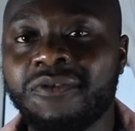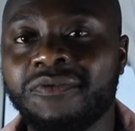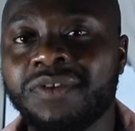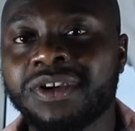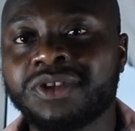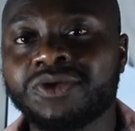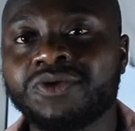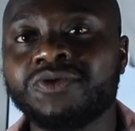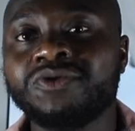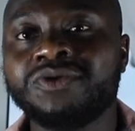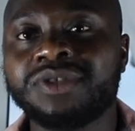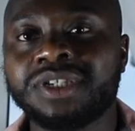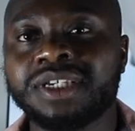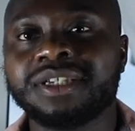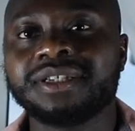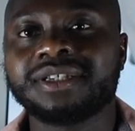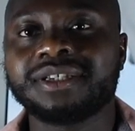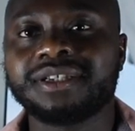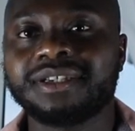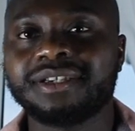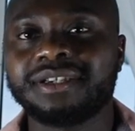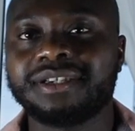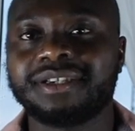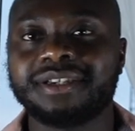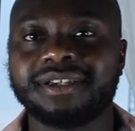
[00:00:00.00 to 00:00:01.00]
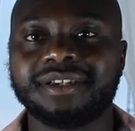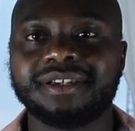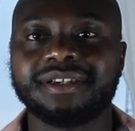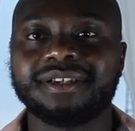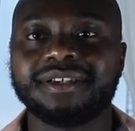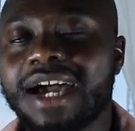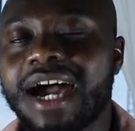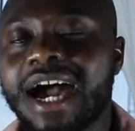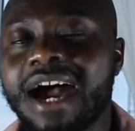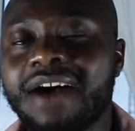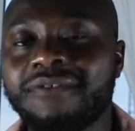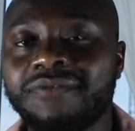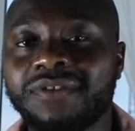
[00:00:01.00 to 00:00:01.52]
of excuses?
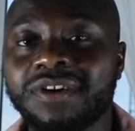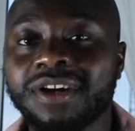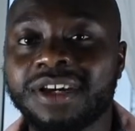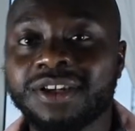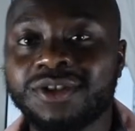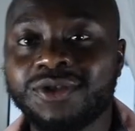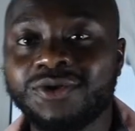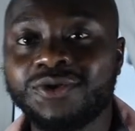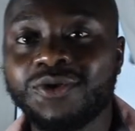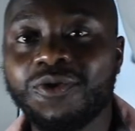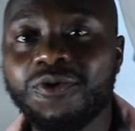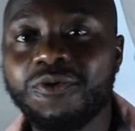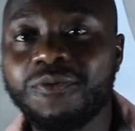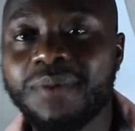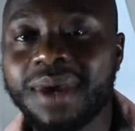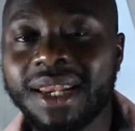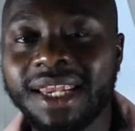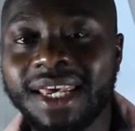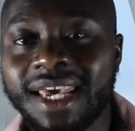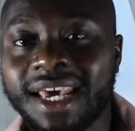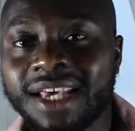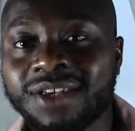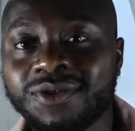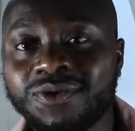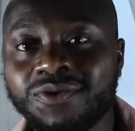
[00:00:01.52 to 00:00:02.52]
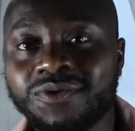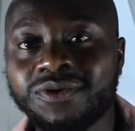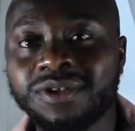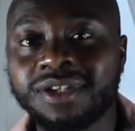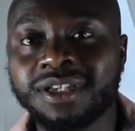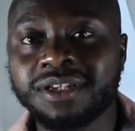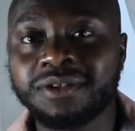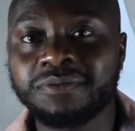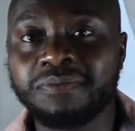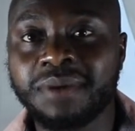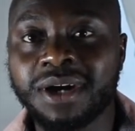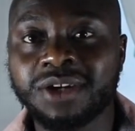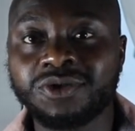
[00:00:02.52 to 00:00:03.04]
I've heard so many
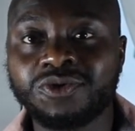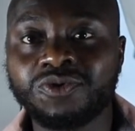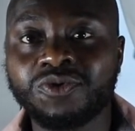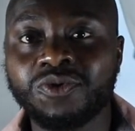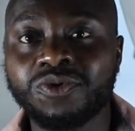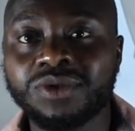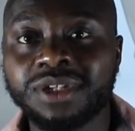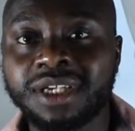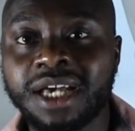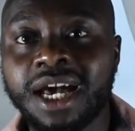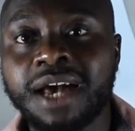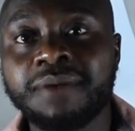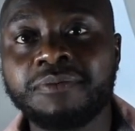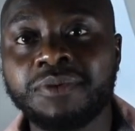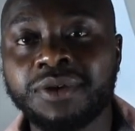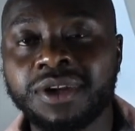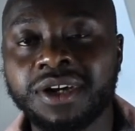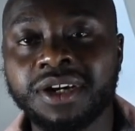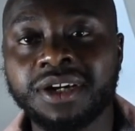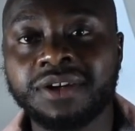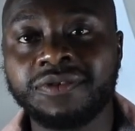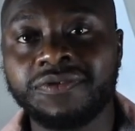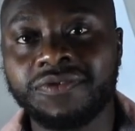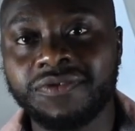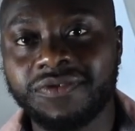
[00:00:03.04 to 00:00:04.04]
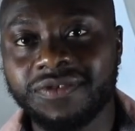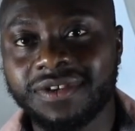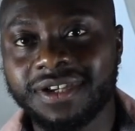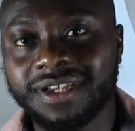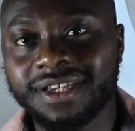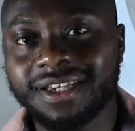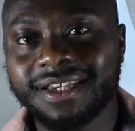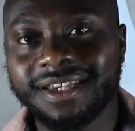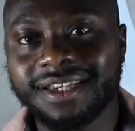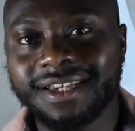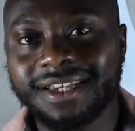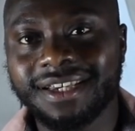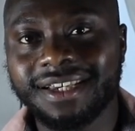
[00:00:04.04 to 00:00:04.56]
excuses in my short time on earth.
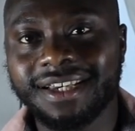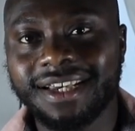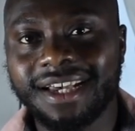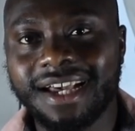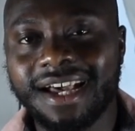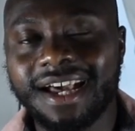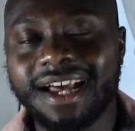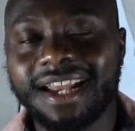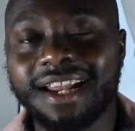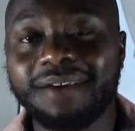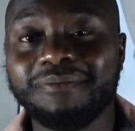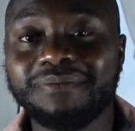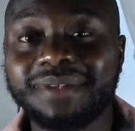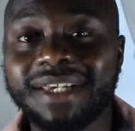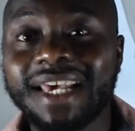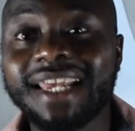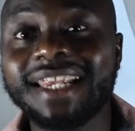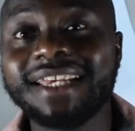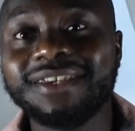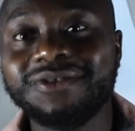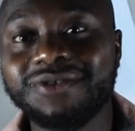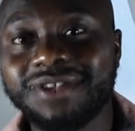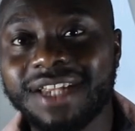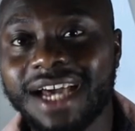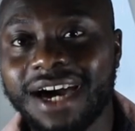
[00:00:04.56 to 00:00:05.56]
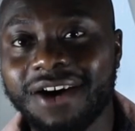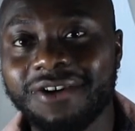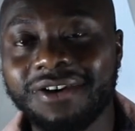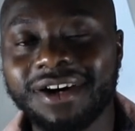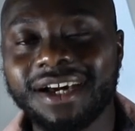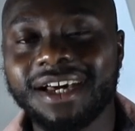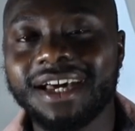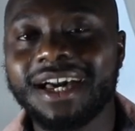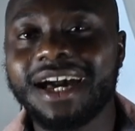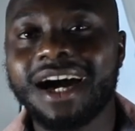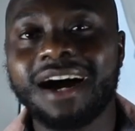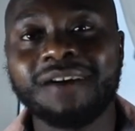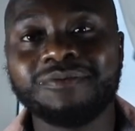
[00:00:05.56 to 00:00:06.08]
And I'm telling you now,
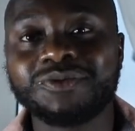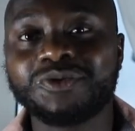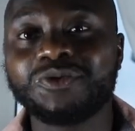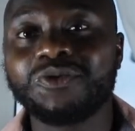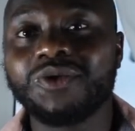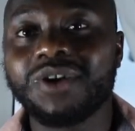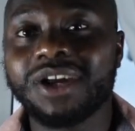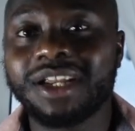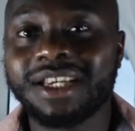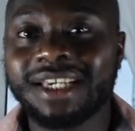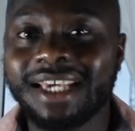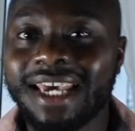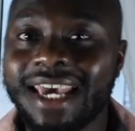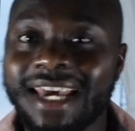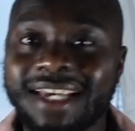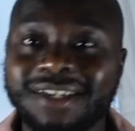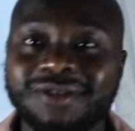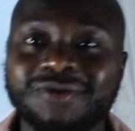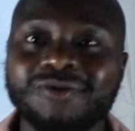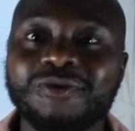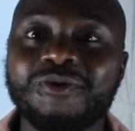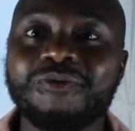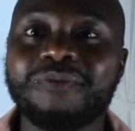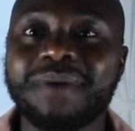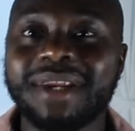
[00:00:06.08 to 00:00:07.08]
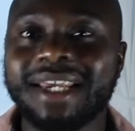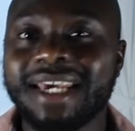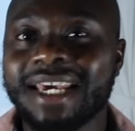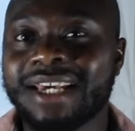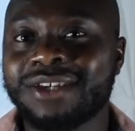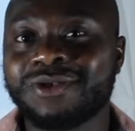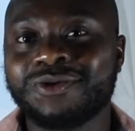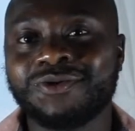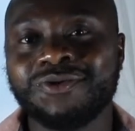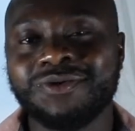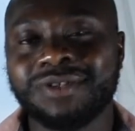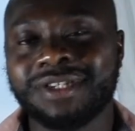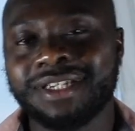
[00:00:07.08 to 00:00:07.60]
I'm still going to hear so many
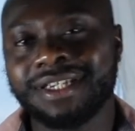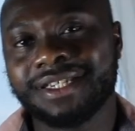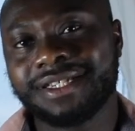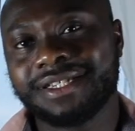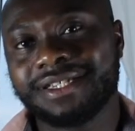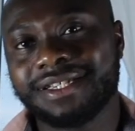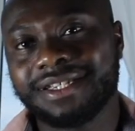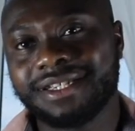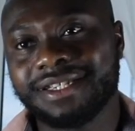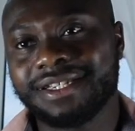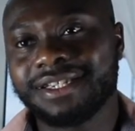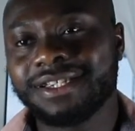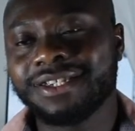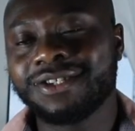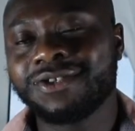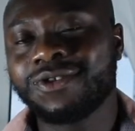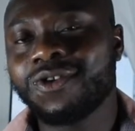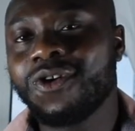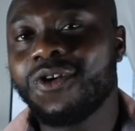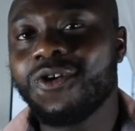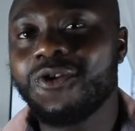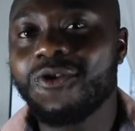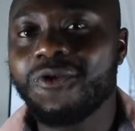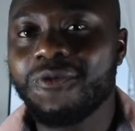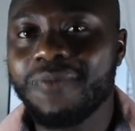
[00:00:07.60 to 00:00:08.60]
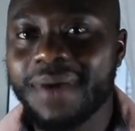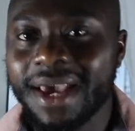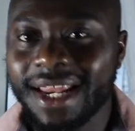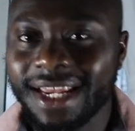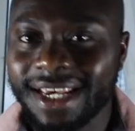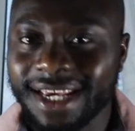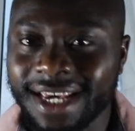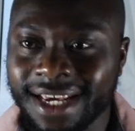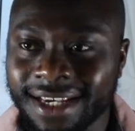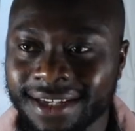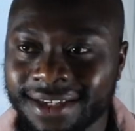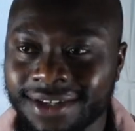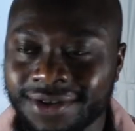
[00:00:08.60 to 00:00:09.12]
excuses. So
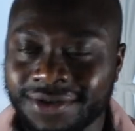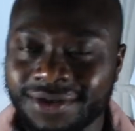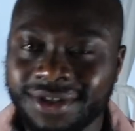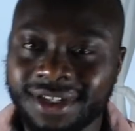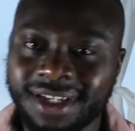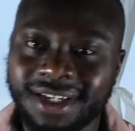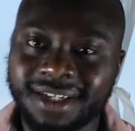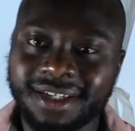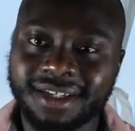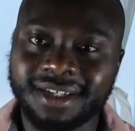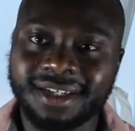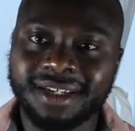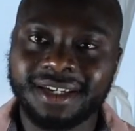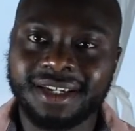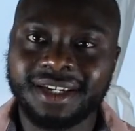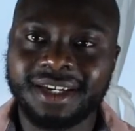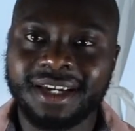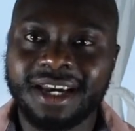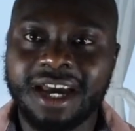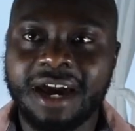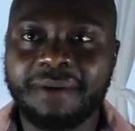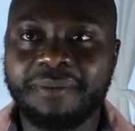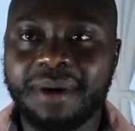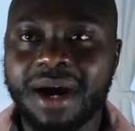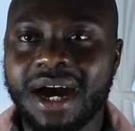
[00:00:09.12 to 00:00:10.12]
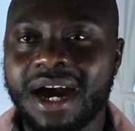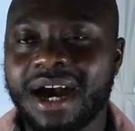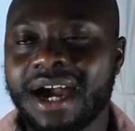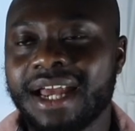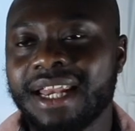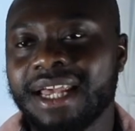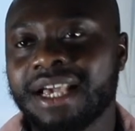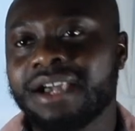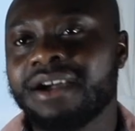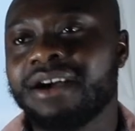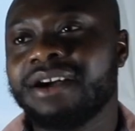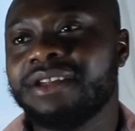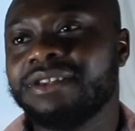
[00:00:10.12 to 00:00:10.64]
many excuses about how
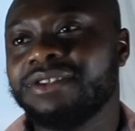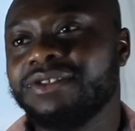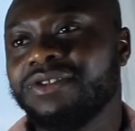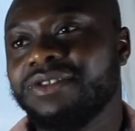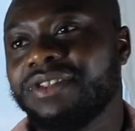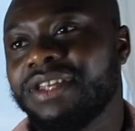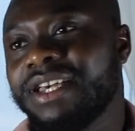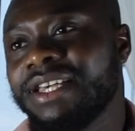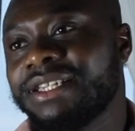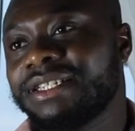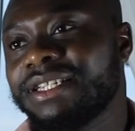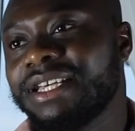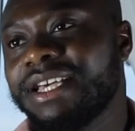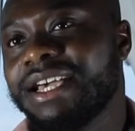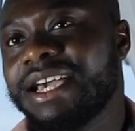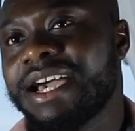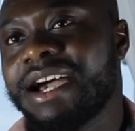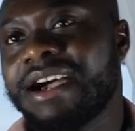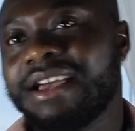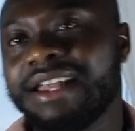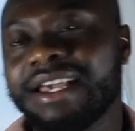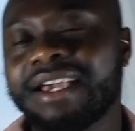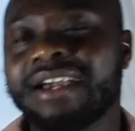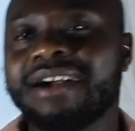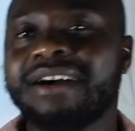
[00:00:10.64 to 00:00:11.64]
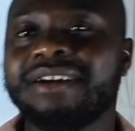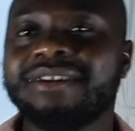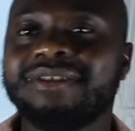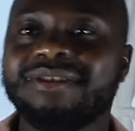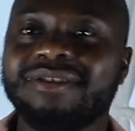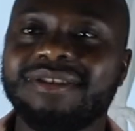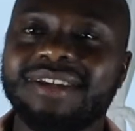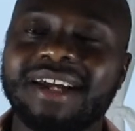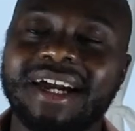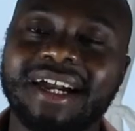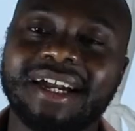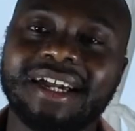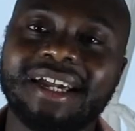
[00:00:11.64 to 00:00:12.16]
they can't do this, how they can't
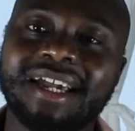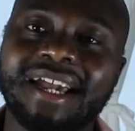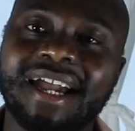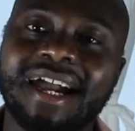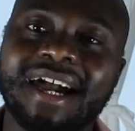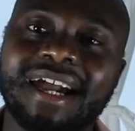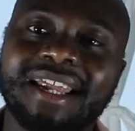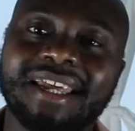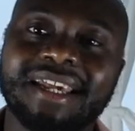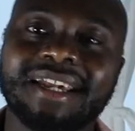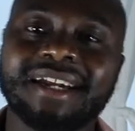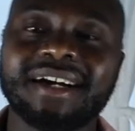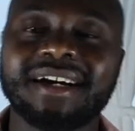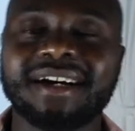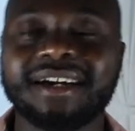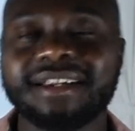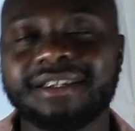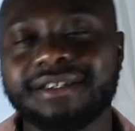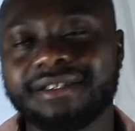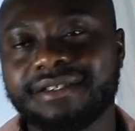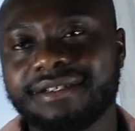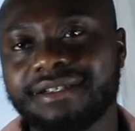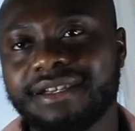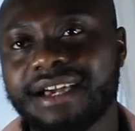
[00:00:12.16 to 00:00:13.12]
do that, how they can't.